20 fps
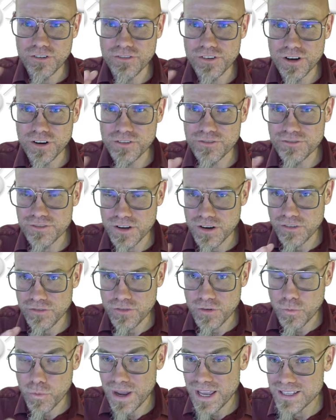of, of,
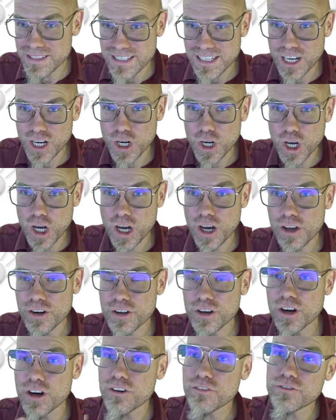of weights and a
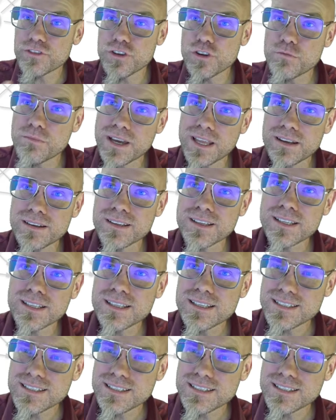lot of human